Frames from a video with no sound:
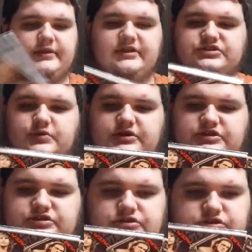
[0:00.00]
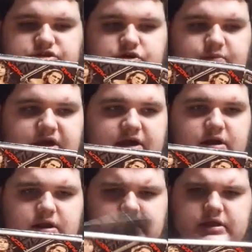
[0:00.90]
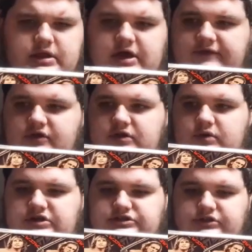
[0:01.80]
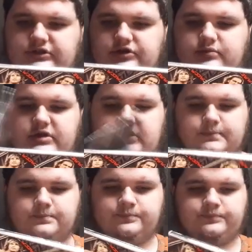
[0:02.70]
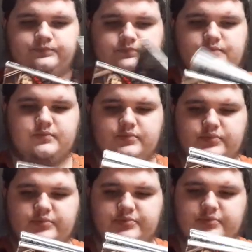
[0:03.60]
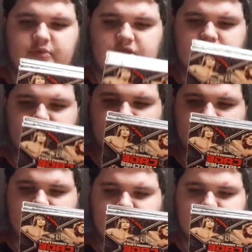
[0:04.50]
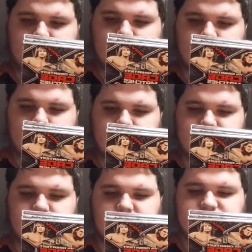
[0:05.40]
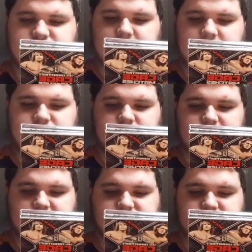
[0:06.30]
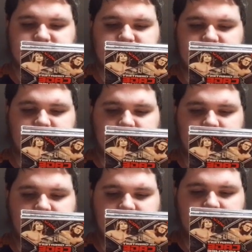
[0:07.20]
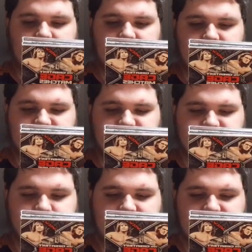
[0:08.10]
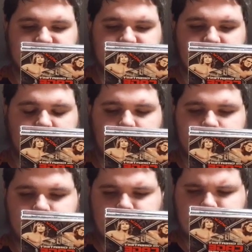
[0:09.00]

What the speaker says: This one isn't too bad. I've only watched a little bit. You got Bruno Sammartino versus Larius Basco.